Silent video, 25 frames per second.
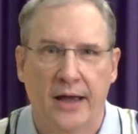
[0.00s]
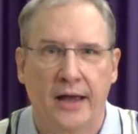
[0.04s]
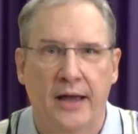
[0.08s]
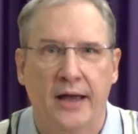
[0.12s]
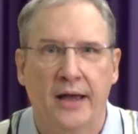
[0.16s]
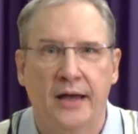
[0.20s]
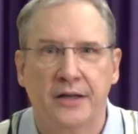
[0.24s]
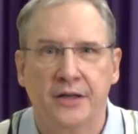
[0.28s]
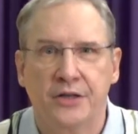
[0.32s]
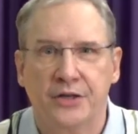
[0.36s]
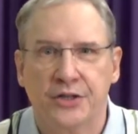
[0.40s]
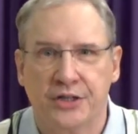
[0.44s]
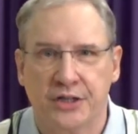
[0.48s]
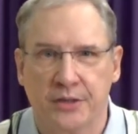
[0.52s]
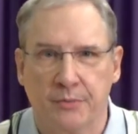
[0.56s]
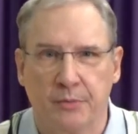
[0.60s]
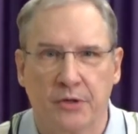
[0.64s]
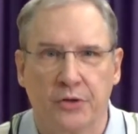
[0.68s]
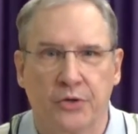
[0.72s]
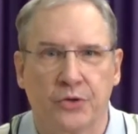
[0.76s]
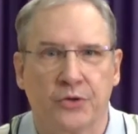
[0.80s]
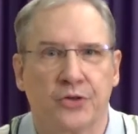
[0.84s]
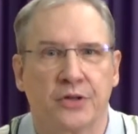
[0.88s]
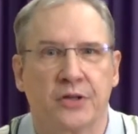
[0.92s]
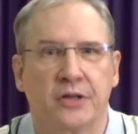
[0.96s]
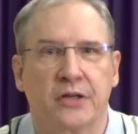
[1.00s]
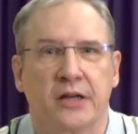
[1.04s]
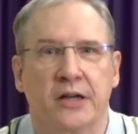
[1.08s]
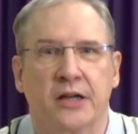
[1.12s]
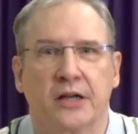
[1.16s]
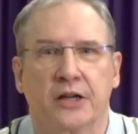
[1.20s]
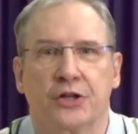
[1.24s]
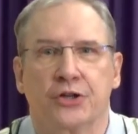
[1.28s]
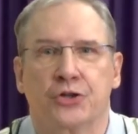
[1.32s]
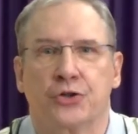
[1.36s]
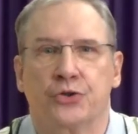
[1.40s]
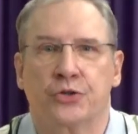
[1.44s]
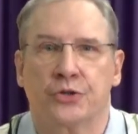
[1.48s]
and is similar to the
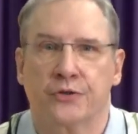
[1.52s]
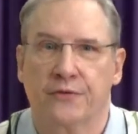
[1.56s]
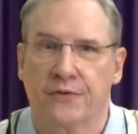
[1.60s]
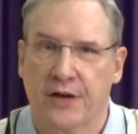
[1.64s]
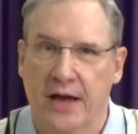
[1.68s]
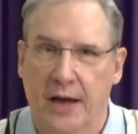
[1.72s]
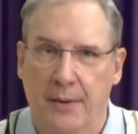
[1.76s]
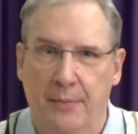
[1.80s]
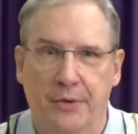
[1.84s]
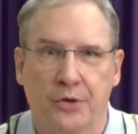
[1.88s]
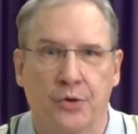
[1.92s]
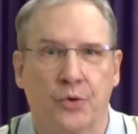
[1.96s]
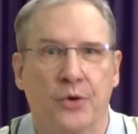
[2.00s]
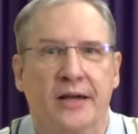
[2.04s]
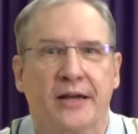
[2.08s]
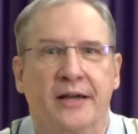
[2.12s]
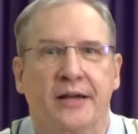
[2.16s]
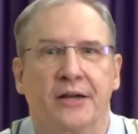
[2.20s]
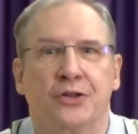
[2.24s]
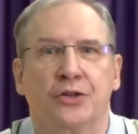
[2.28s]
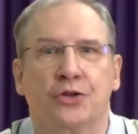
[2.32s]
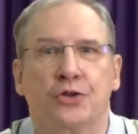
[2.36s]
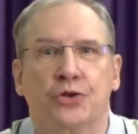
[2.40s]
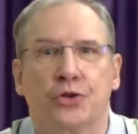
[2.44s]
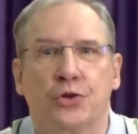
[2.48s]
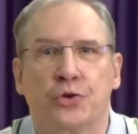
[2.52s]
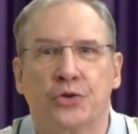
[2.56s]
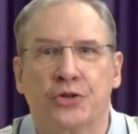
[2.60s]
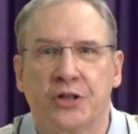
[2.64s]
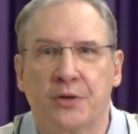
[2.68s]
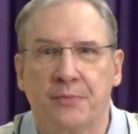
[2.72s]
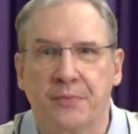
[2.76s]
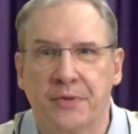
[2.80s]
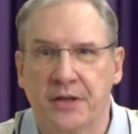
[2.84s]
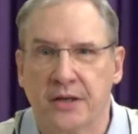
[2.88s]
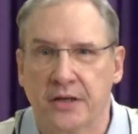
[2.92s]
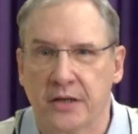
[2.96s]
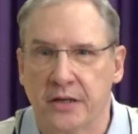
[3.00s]
English use of capital A to show
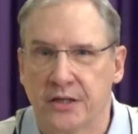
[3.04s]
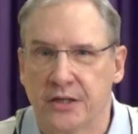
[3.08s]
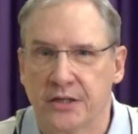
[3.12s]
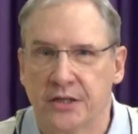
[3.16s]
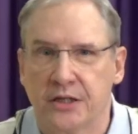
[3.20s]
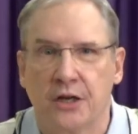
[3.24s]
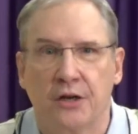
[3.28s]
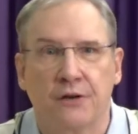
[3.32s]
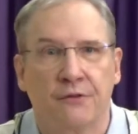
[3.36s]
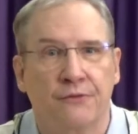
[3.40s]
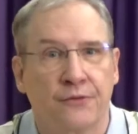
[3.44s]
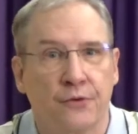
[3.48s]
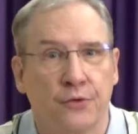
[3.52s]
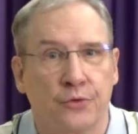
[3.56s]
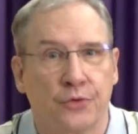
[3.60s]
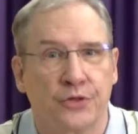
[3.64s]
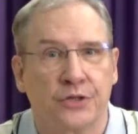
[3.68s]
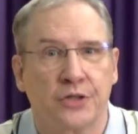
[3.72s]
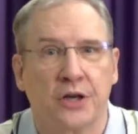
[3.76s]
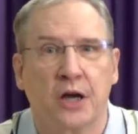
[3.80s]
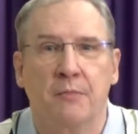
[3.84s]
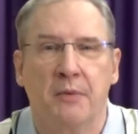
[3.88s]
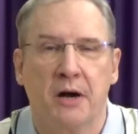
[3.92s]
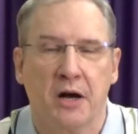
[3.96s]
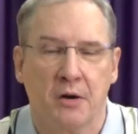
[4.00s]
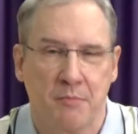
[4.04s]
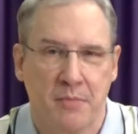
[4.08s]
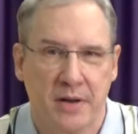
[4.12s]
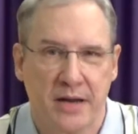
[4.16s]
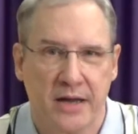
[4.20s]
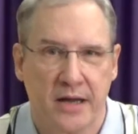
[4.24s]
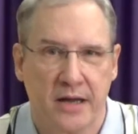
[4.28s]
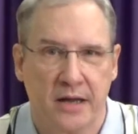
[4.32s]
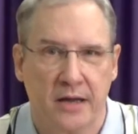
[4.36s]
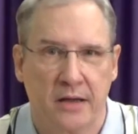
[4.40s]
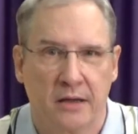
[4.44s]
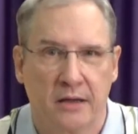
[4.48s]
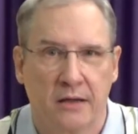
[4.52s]
something is first among
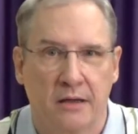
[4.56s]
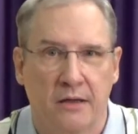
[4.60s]
many,